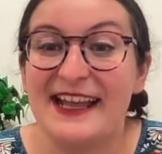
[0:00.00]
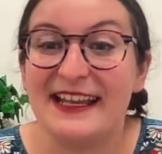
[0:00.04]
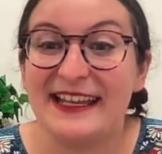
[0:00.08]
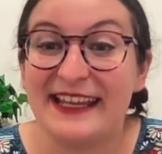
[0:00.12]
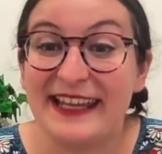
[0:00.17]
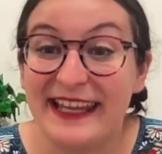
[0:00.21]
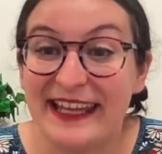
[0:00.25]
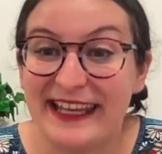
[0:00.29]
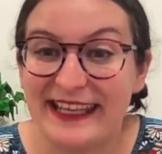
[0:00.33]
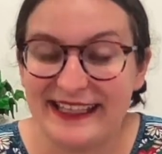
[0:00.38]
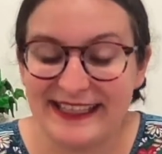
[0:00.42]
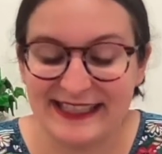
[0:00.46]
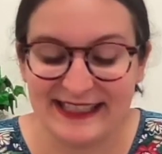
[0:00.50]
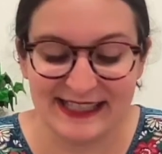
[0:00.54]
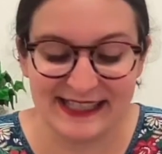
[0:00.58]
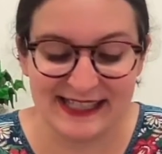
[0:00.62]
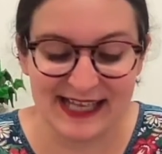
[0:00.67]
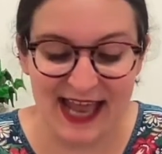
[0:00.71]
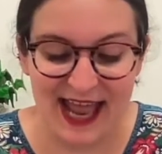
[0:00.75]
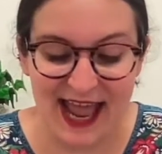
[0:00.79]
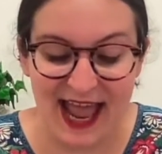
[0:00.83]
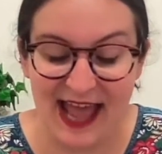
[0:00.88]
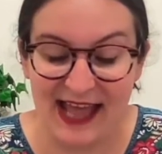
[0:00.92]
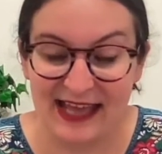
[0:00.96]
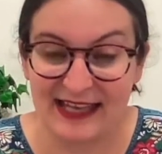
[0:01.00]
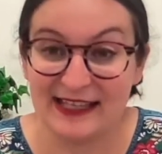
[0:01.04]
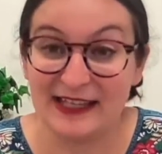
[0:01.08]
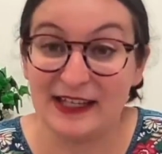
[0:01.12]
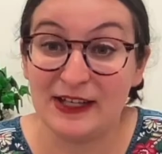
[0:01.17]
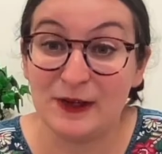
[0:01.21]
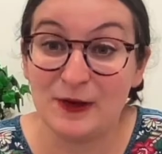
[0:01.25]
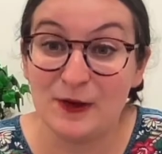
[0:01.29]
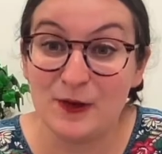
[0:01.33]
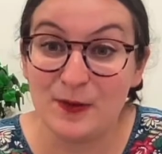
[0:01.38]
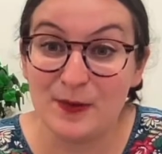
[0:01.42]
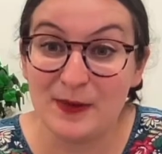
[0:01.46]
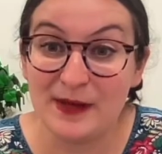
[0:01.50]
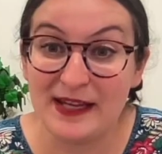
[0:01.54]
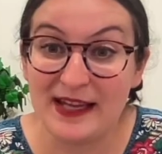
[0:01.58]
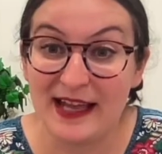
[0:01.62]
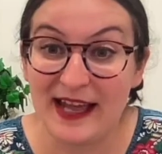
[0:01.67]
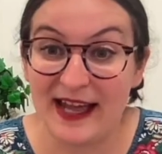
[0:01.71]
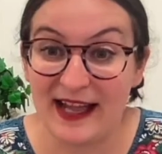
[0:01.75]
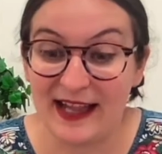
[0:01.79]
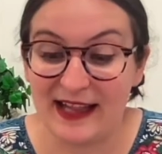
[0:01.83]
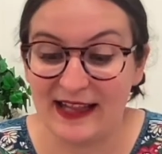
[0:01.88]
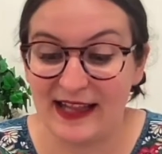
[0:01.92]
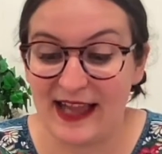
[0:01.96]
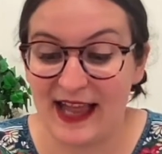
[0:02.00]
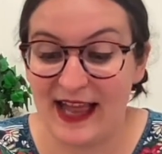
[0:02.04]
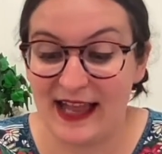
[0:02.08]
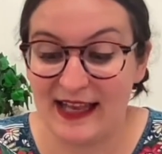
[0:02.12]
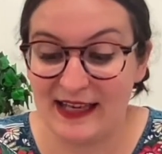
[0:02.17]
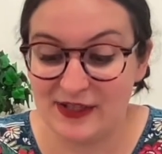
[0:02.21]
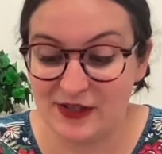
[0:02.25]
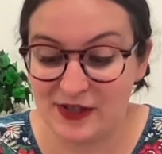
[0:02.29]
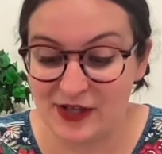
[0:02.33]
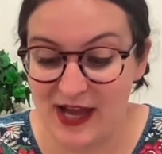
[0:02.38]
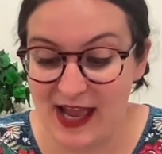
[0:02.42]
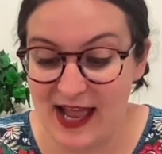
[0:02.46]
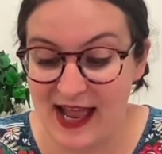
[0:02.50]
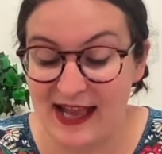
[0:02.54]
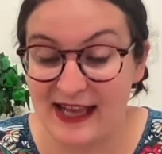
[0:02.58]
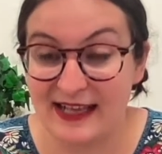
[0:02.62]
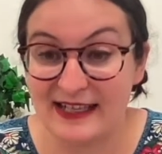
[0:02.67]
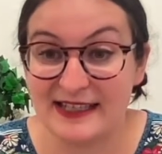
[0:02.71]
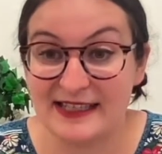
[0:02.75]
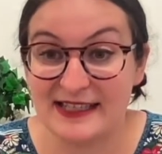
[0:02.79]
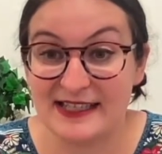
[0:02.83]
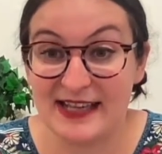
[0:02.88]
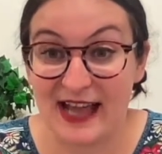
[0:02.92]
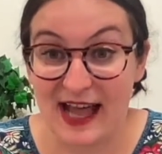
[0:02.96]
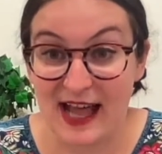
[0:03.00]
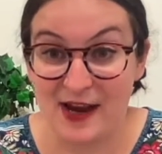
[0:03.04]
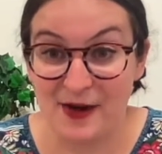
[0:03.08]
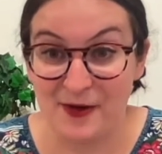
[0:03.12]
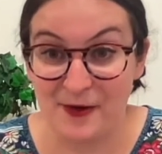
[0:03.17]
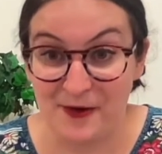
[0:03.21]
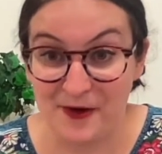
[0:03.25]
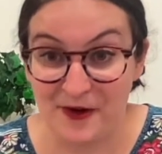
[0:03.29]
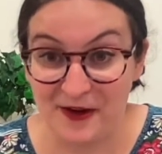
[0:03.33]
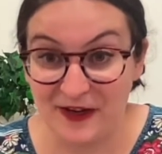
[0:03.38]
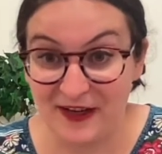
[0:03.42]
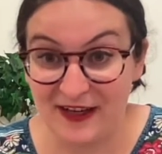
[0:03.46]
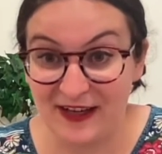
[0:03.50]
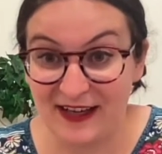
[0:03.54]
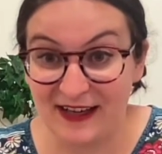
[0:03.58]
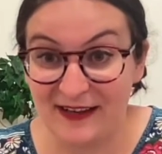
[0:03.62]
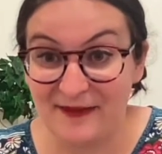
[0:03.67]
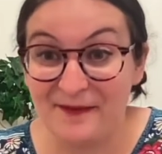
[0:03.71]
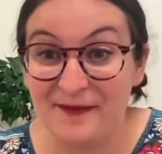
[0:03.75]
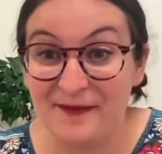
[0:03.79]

kids@uplnj.org.